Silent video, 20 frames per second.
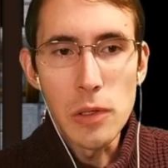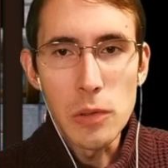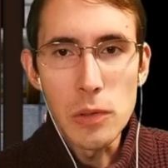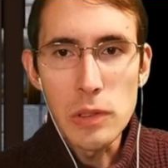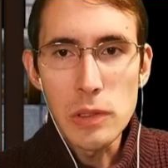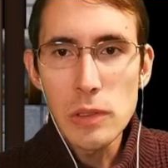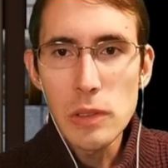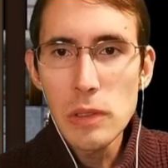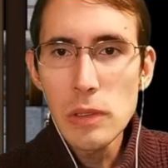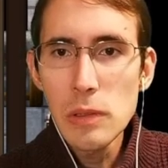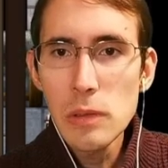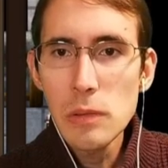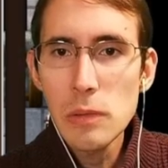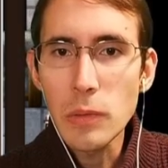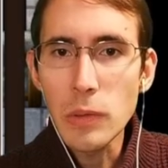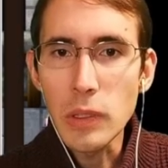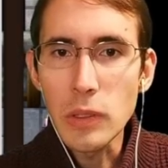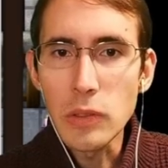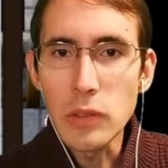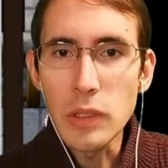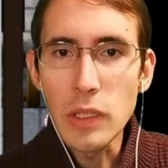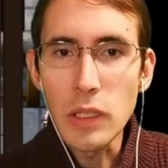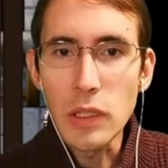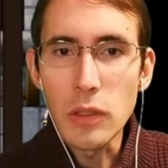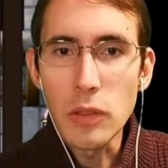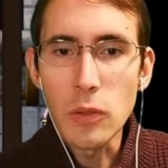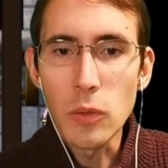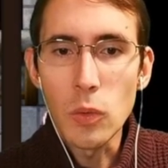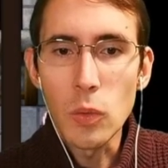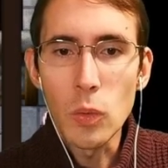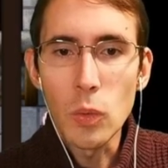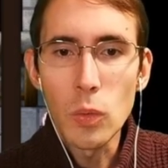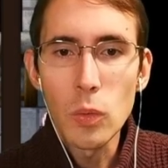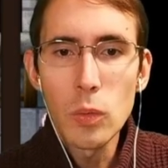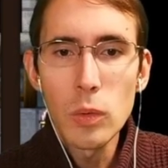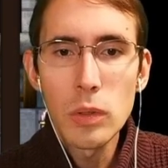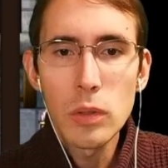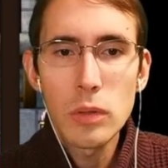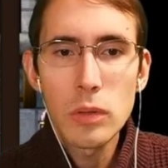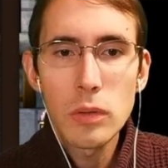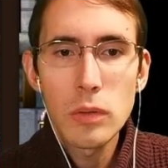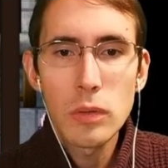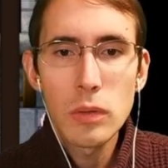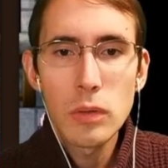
Noel, we could take you.